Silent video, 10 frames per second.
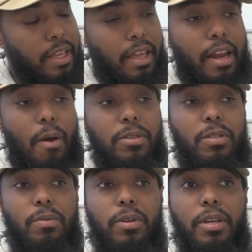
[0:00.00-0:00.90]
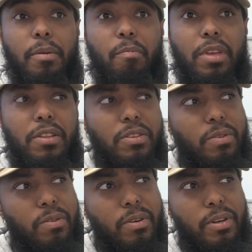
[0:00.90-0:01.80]
and I was doing
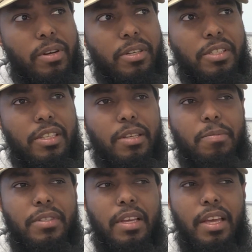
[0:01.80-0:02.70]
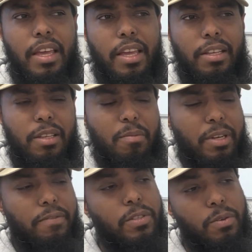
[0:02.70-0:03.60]
mentorships and a little bit
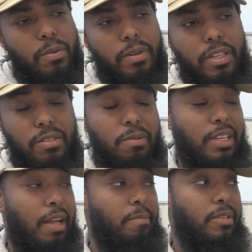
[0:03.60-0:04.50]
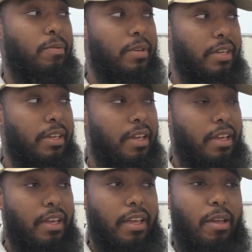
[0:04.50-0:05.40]
of tutoring 2 times a week.
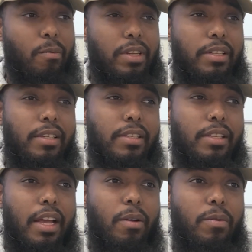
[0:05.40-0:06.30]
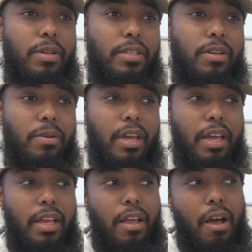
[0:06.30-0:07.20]
And what it looks like was,
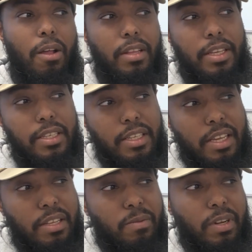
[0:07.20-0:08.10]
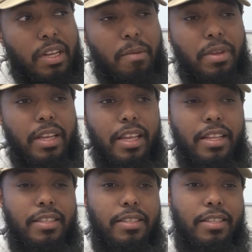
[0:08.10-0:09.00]
okay, all of these kids were coming
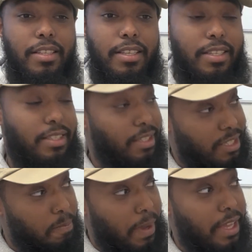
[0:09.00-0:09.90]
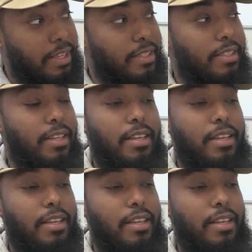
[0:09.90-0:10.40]
into this space